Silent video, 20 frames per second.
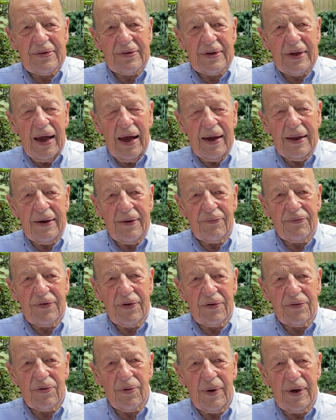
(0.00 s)
kind of
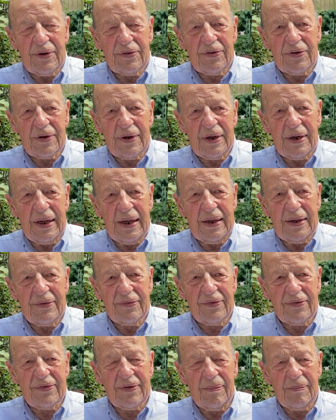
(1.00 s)
situation
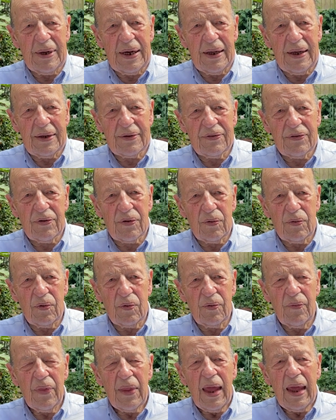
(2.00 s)
is similar
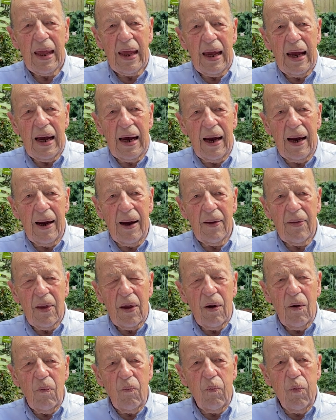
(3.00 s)
to
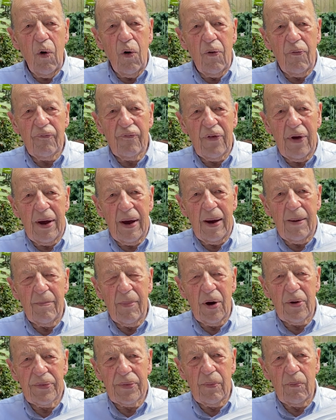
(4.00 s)
warfare,
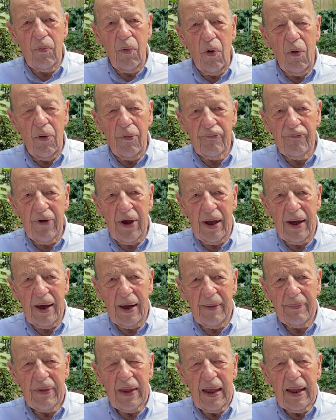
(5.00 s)
modern
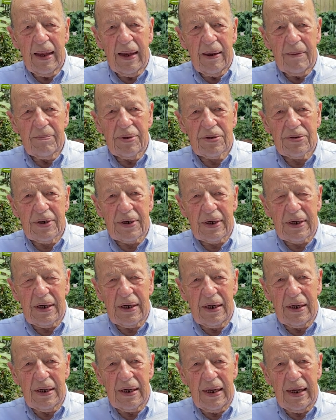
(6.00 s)
warfare,
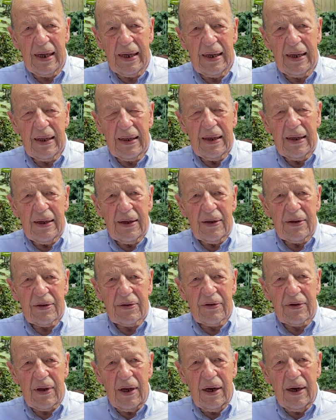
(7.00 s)
particularly
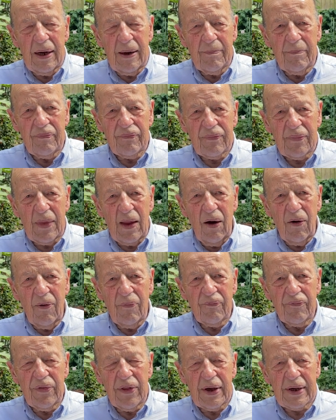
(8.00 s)

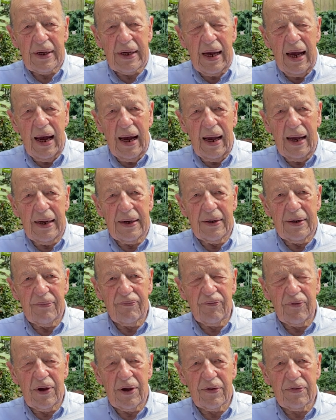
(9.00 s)
of the kind of
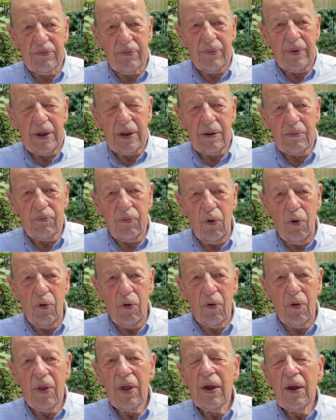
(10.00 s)
First World
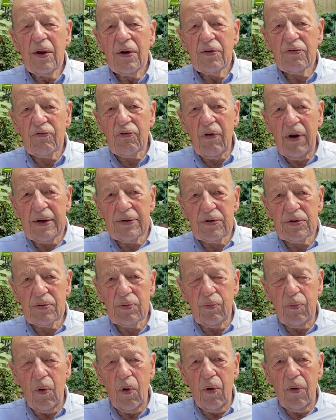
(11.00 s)
War
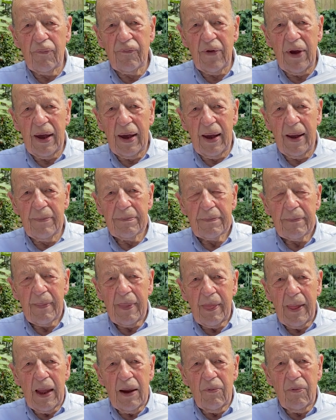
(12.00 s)
trench warfare,
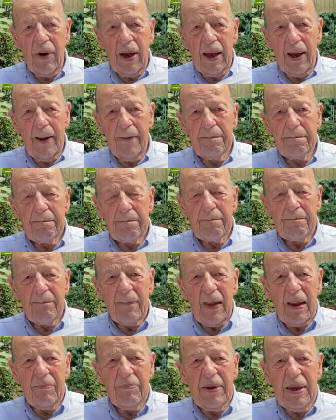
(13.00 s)
where
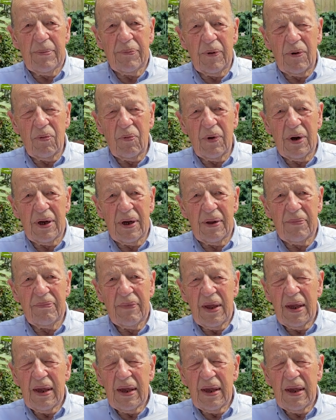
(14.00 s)
people were,